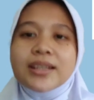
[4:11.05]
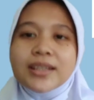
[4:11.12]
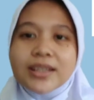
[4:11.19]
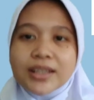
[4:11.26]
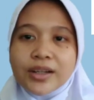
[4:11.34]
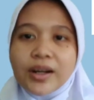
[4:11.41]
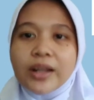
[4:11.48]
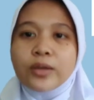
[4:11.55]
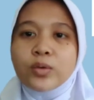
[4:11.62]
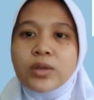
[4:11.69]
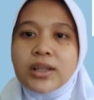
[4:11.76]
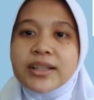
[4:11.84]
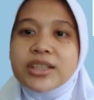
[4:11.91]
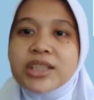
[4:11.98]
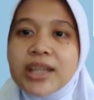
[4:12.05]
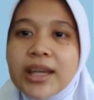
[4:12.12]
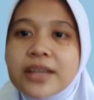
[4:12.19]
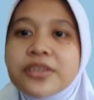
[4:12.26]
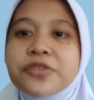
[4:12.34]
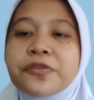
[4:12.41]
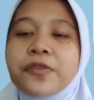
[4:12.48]
irregular
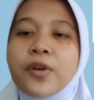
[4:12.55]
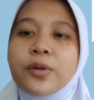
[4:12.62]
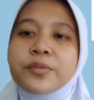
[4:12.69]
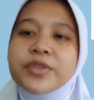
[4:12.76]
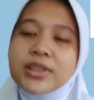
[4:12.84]
change from